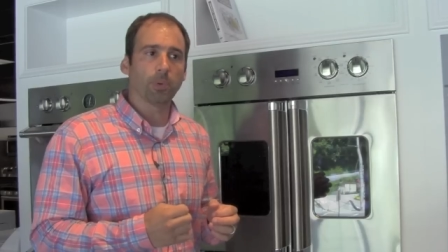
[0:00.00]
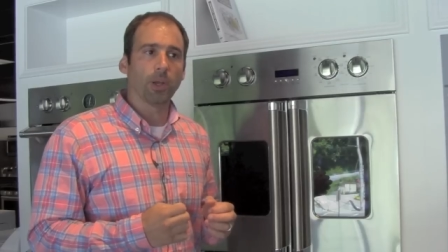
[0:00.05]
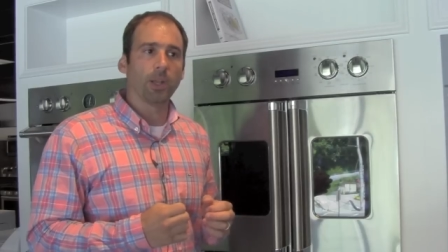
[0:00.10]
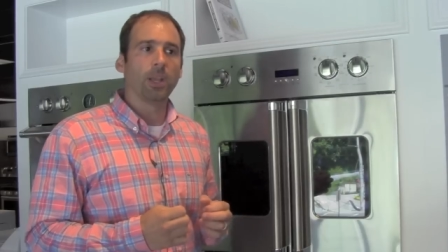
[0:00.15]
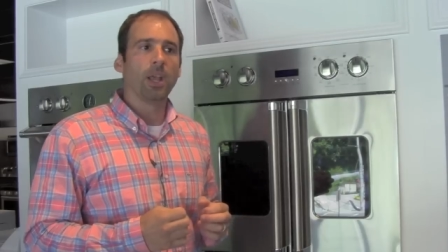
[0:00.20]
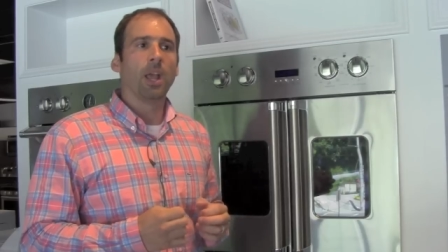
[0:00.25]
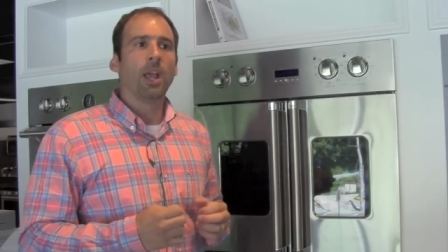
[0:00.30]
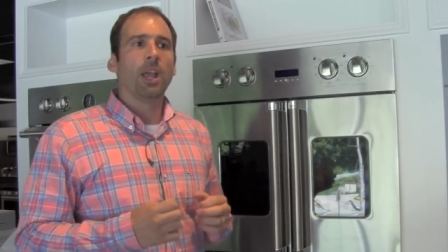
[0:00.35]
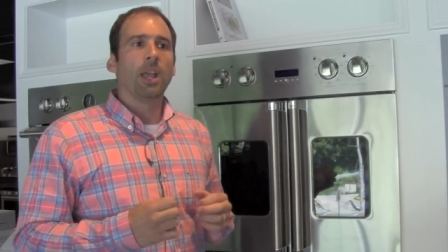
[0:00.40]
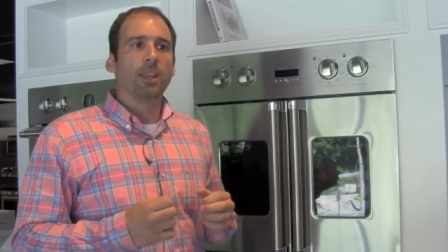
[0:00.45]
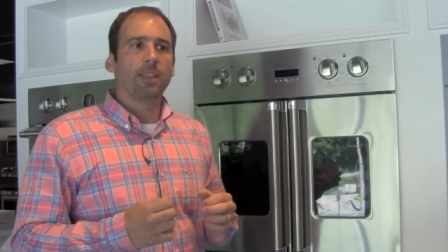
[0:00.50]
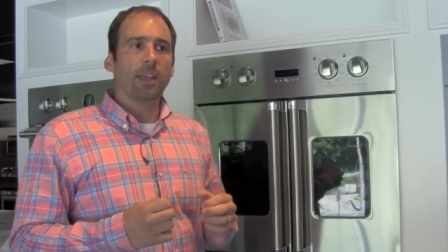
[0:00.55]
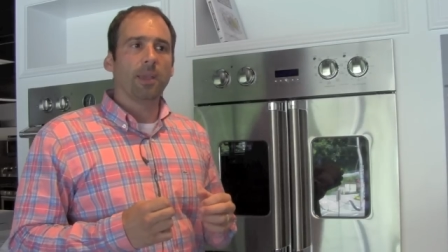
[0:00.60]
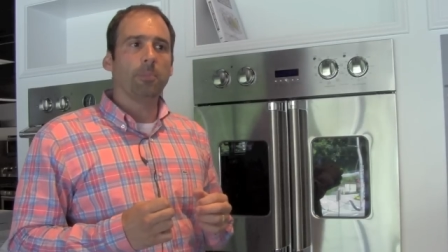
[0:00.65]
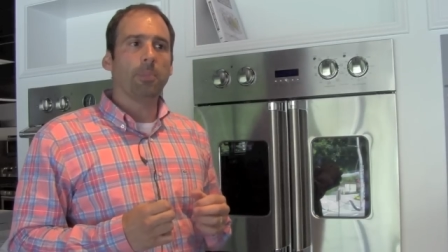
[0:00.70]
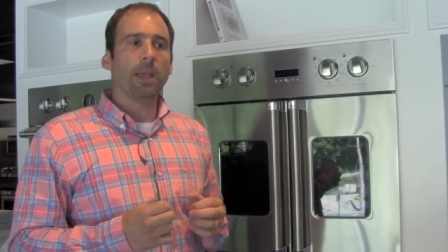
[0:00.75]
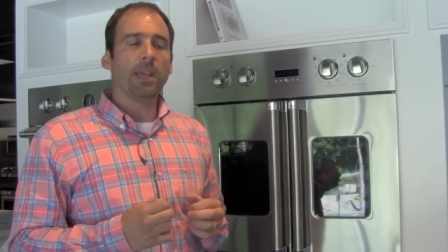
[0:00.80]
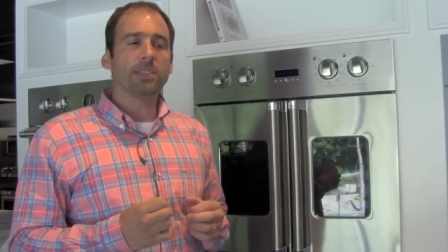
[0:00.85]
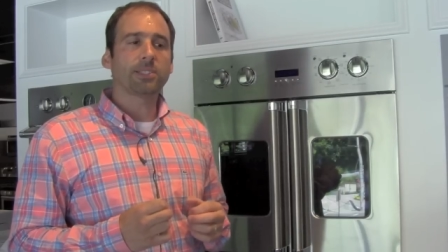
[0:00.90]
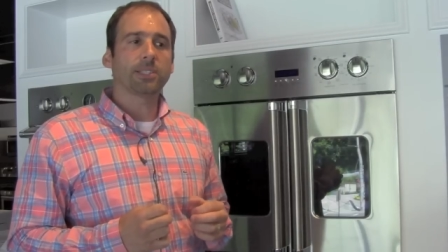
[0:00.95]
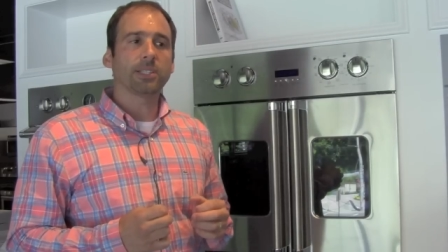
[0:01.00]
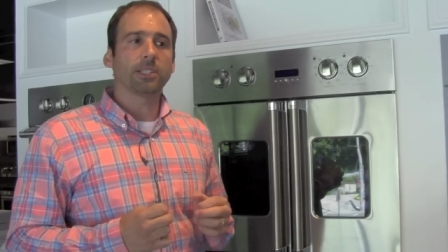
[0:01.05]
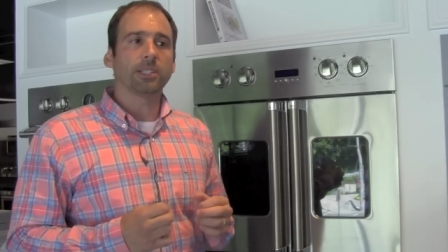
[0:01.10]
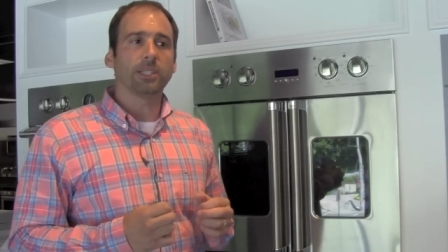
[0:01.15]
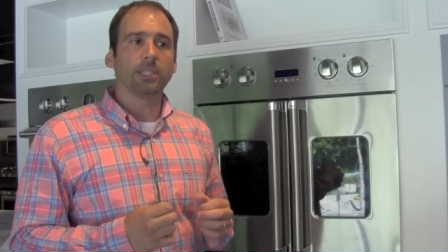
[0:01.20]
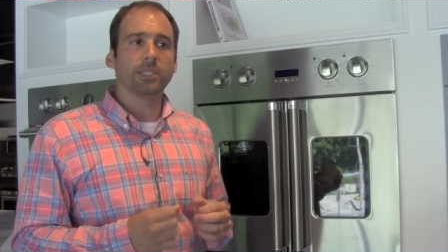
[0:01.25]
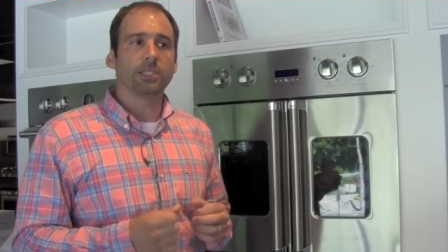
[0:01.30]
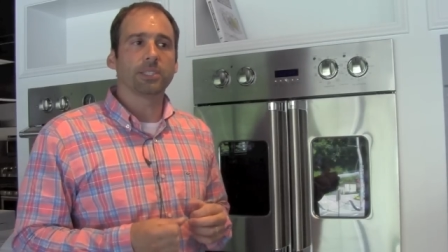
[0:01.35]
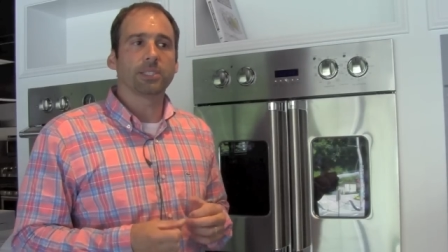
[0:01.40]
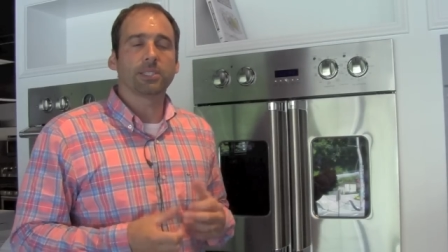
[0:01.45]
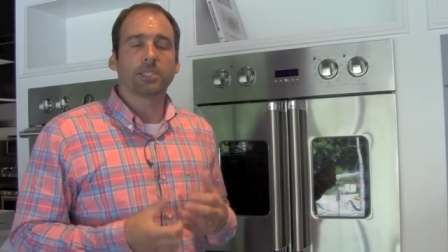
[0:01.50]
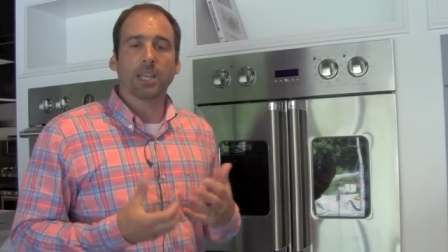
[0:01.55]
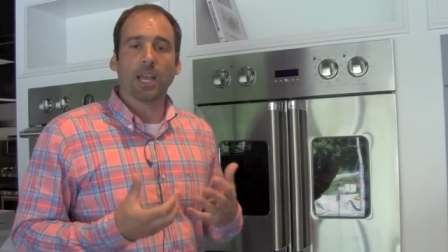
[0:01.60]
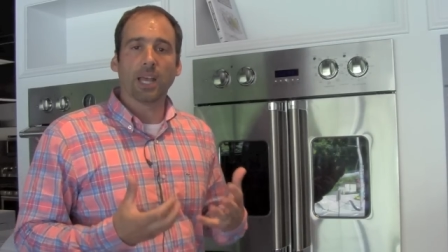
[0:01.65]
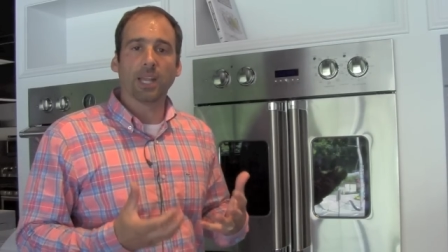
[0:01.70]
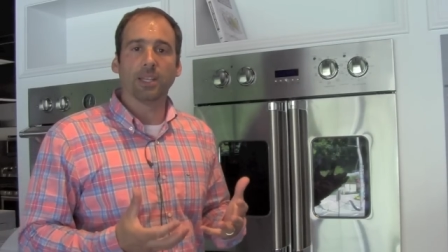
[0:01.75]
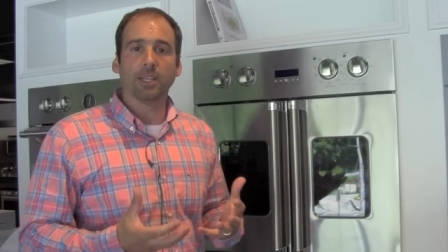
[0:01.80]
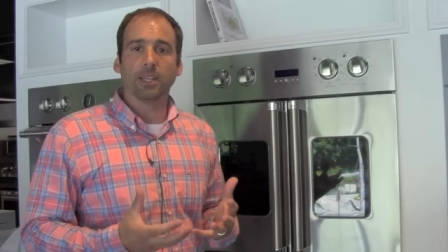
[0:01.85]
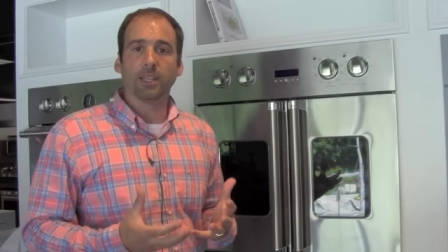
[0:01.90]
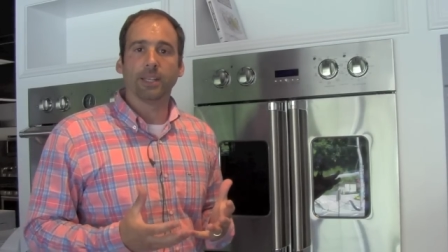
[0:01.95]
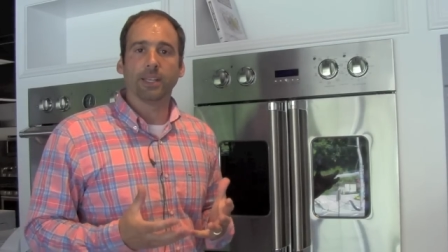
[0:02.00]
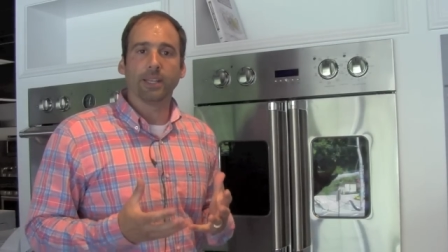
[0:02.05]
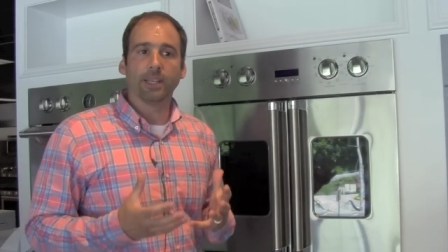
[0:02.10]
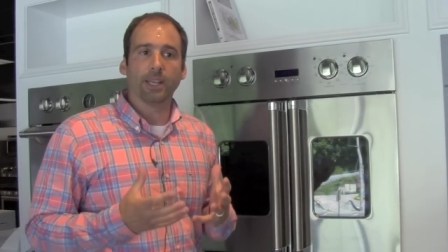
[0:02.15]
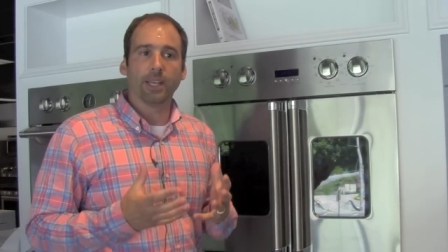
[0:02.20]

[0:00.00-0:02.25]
but they basically just said,